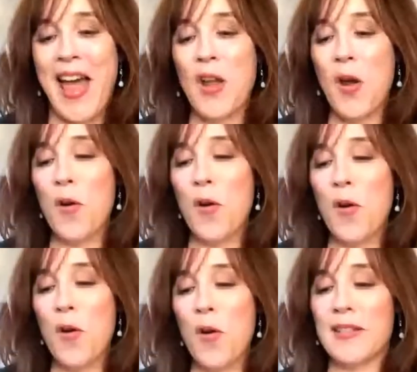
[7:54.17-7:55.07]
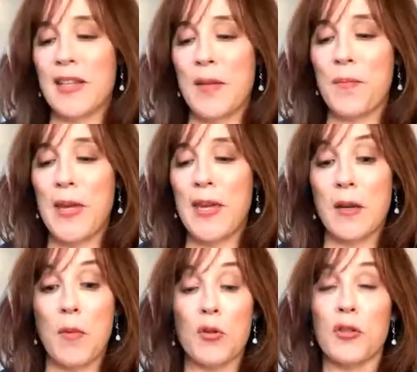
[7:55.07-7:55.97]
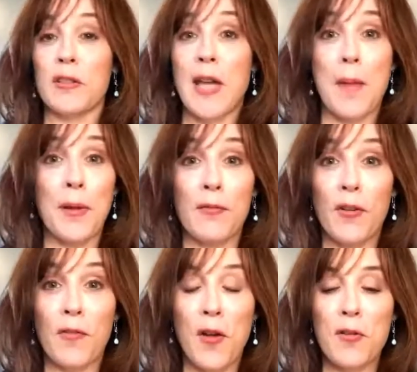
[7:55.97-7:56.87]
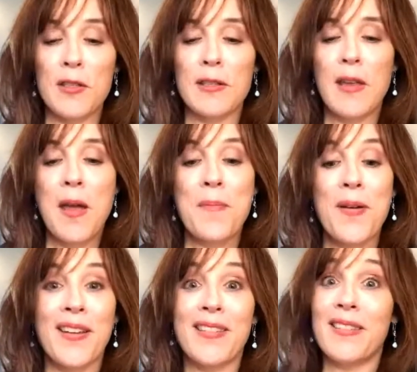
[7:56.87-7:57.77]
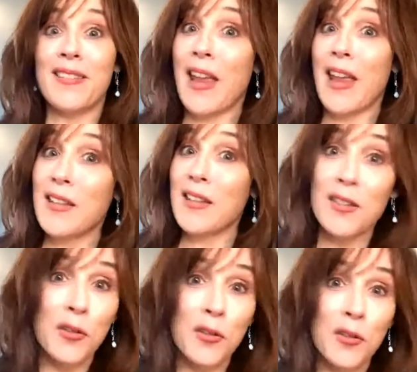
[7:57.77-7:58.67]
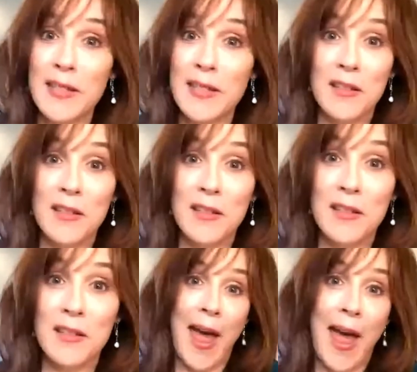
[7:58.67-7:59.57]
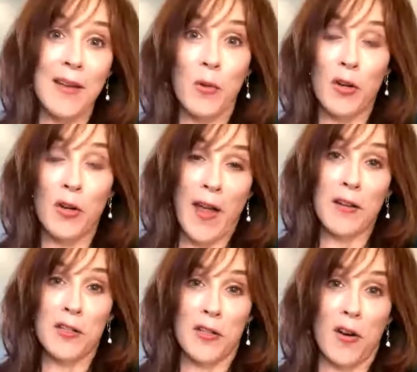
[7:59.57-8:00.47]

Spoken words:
I know that this can be an emotional topic for folks, but hence the reason to look at what your values